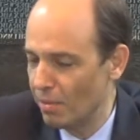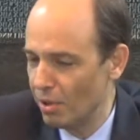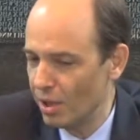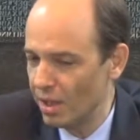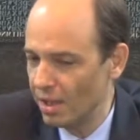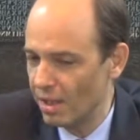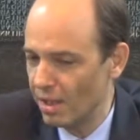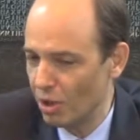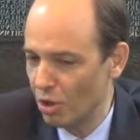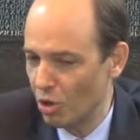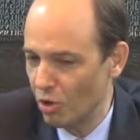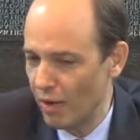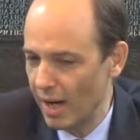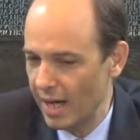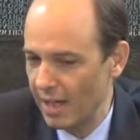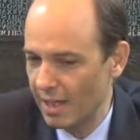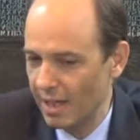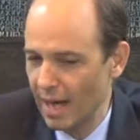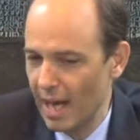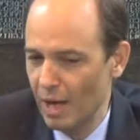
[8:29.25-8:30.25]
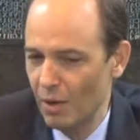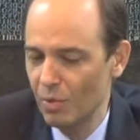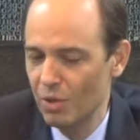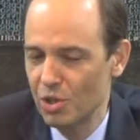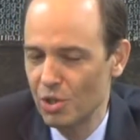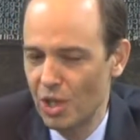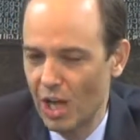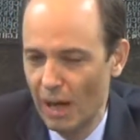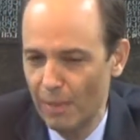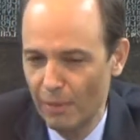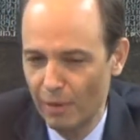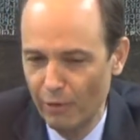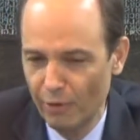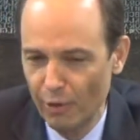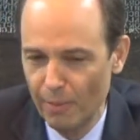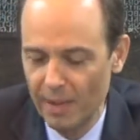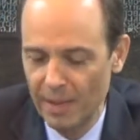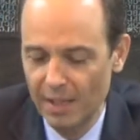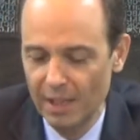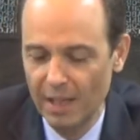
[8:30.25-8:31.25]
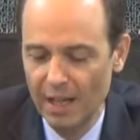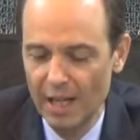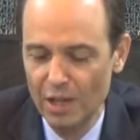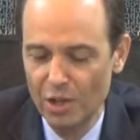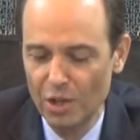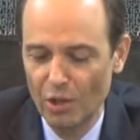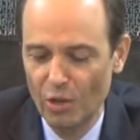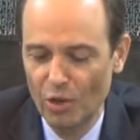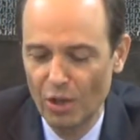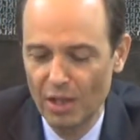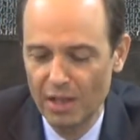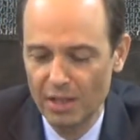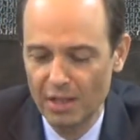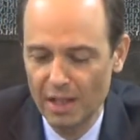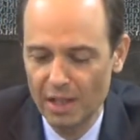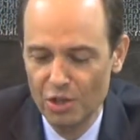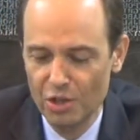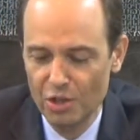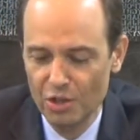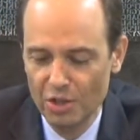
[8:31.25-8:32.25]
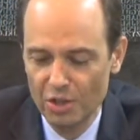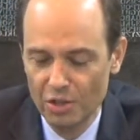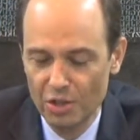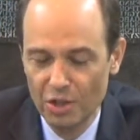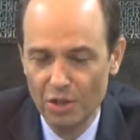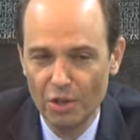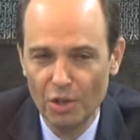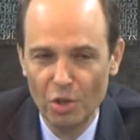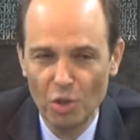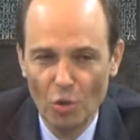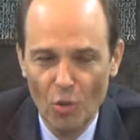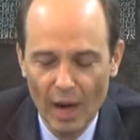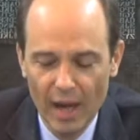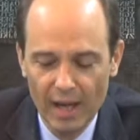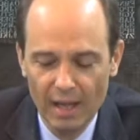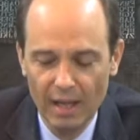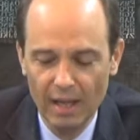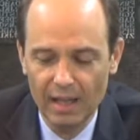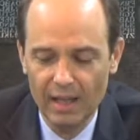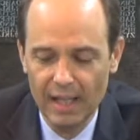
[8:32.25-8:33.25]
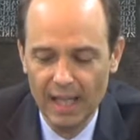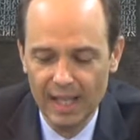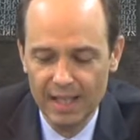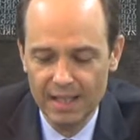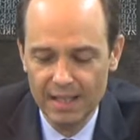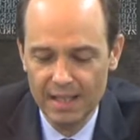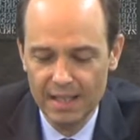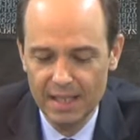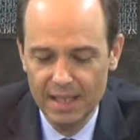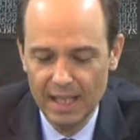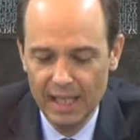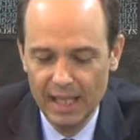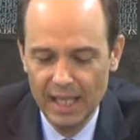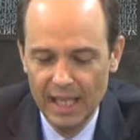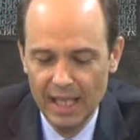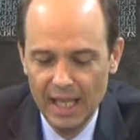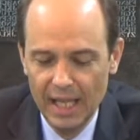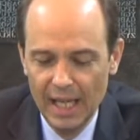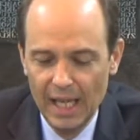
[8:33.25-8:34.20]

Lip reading: political correct language coming from international organizations such as the UN and the ICC.